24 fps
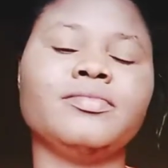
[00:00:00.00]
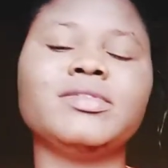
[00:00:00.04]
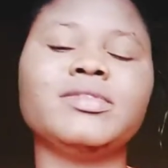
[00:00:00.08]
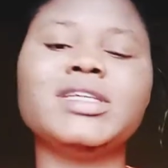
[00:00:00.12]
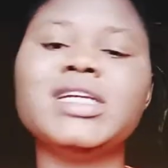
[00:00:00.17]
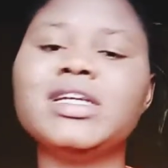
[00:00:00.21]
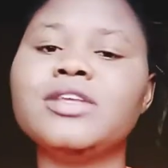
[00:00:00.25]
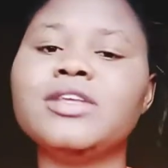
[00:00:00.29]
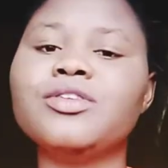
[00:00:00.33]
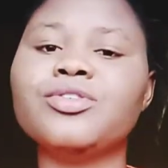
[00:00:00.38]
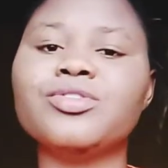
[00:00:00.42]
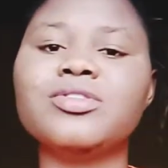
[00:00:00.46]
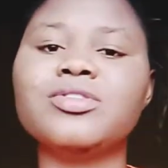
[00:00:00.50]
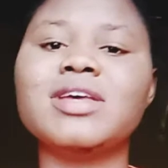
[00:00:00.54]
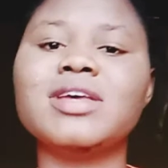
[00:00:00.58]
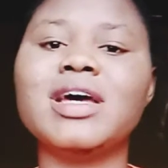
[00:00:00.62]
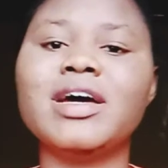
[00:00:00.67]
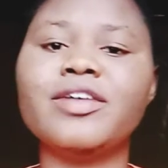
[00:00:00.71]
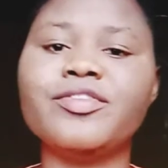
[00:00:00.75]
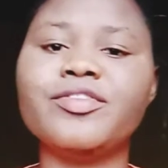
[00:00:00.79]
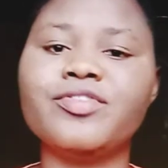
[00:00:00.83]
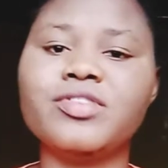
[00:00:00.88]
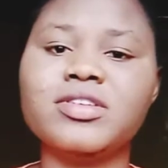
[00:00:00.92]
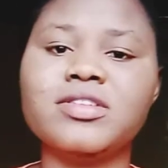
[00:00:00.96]
They don't
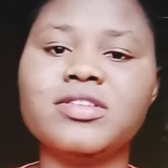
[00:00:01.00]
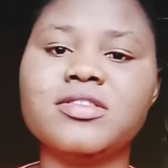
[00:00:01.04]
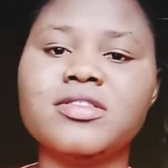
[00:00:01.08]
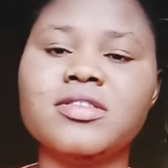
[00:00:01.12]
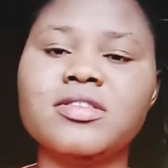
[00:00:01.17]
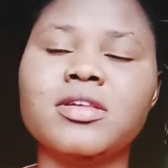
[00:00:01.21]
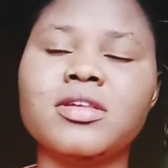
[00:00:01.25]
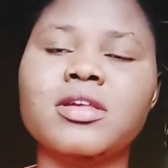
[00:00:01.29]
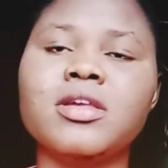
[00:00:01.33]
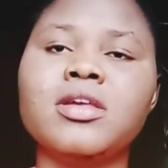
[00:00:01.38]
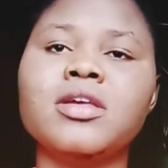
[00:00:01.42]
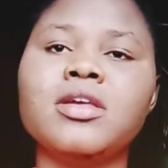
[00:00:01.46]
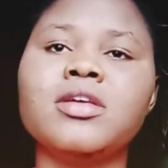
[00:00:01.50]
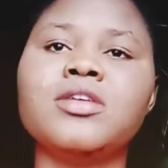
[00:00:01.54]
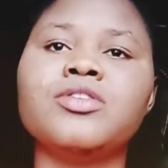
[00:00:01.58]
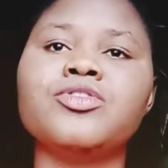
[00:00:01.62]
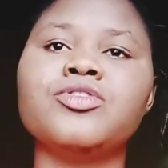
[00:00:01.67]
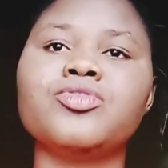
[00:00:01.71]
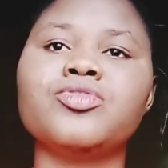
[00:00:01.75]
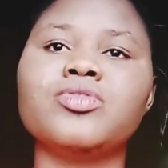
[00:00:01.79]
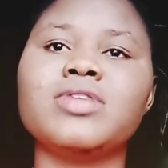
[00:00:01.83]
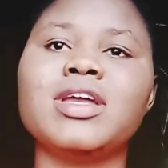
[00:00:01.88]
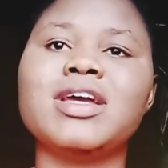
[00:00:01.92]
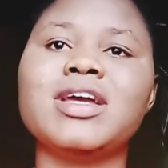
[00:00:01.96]
have it.
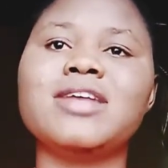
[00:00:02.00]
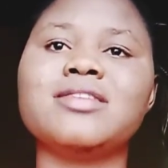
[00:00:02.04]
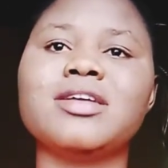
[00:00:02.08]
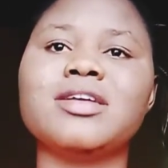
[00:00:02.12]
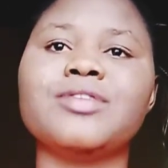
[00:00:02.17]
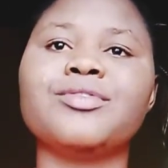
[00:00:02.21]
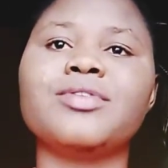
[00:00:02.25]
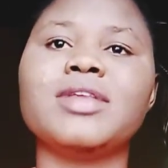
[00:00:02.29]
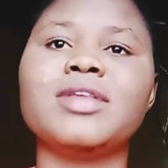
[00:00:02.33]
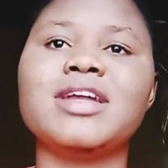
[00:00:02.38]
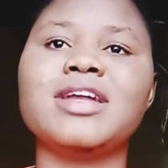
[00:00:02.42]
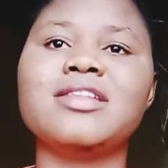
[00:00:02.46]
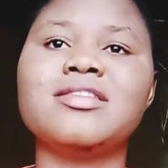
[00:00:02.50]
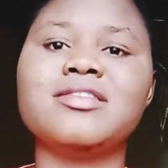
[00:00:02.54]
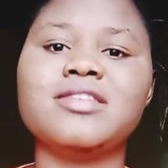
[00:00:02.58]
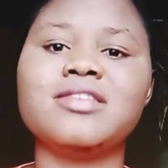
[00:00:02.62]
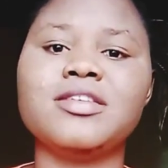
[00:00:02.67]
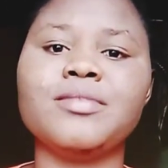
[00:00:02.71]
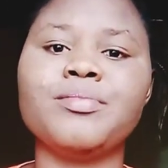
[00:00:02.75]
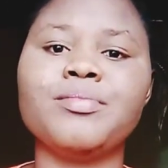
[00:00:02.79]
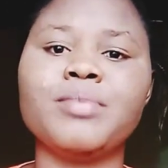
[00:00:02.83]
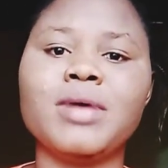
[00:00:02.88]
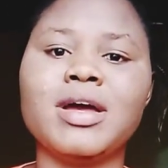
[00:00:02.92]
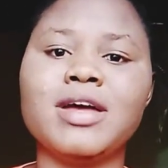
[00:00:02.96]
So that is another
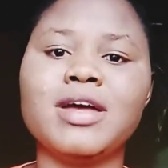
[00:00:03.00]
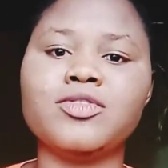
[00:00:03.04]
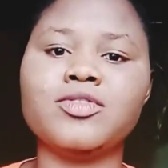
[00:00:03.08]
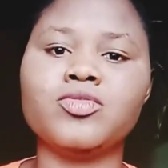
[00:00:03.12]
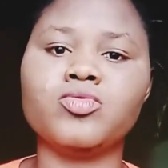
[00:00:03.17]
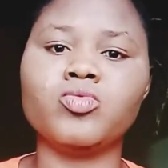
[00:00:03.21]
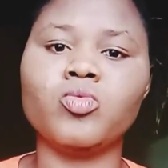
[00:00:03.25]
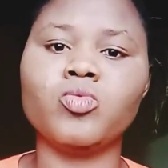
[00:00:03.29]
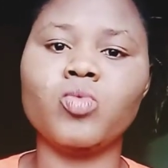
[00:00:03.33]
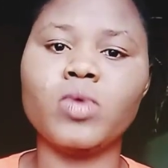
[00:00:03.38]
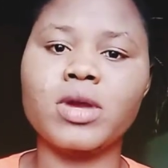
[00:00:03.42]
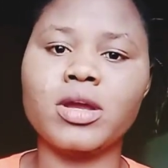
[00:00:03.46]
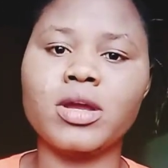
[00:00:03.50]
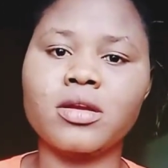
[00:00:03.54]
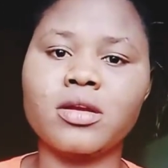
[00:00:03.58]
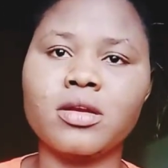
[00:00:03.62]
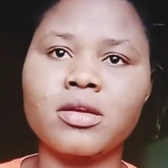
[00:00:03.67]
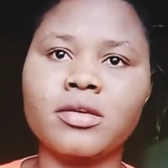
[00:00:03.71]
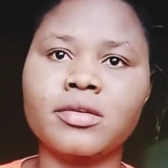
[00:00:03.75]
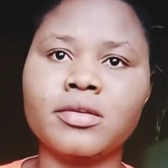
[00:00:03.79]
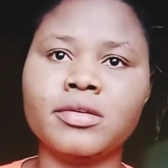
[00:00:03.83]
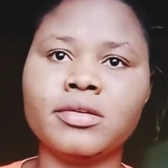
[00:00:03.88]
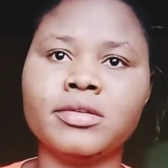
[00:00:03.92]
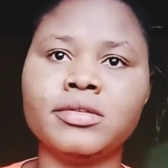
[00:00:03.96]
tip as well.
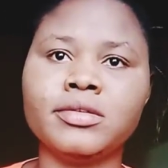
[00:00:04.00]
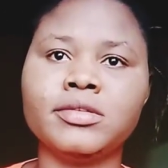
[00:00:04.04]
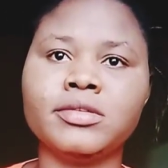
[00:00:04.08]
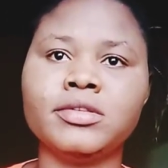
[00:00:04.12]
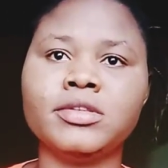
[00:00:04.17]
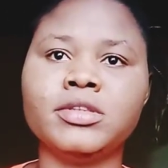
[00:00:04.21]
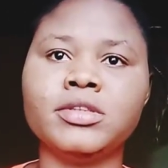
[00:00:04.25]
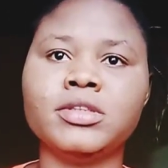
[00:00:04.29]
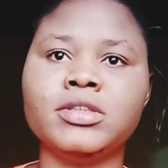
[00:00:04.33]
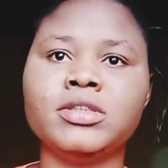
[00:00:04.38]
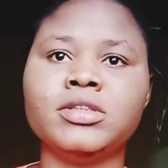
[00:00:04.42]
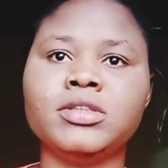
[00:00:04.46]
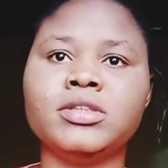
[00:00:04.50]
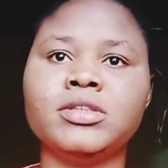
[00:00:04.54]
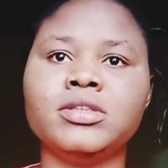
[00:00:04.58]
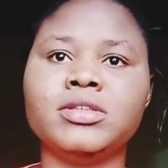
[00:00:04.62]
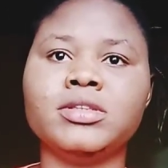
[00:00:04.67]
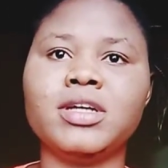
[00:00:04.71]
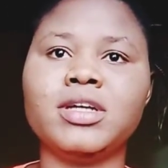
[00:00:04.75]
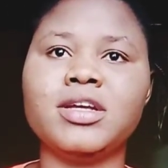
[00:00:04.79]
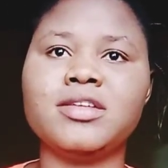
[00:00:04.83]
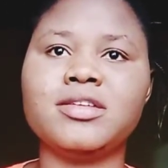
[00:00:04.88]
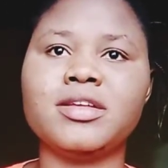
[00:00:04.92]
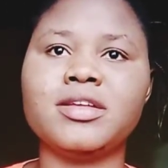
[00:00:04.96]

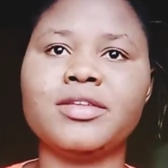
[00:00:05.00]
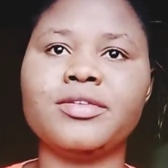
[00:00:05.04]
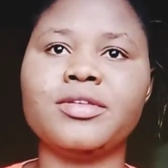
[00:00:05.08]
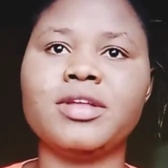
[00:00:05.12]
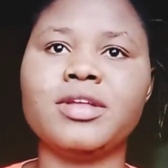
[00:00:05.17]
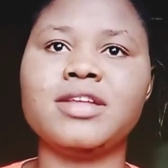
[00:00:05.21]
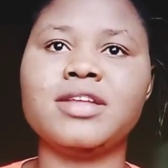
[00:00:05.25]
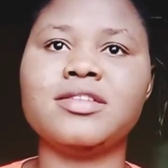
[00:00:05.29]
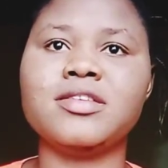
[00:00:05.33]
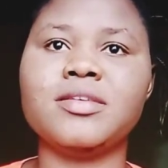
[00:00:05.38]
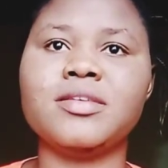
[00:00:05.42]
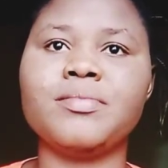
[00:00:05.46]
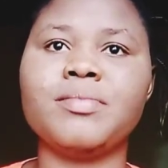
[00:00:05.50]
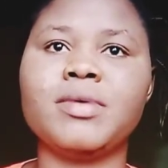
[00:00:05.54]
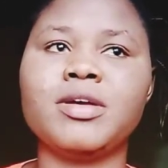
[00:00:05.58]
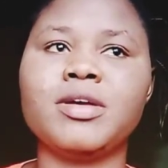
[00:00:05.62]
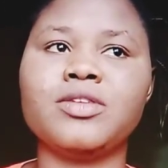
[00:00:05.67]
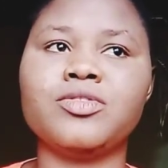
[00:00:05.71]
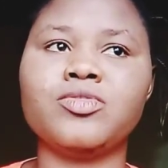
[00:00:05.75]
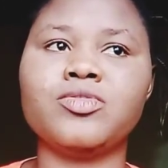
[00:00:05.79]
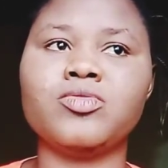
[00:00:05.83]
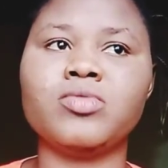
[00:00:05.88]
That is another tip as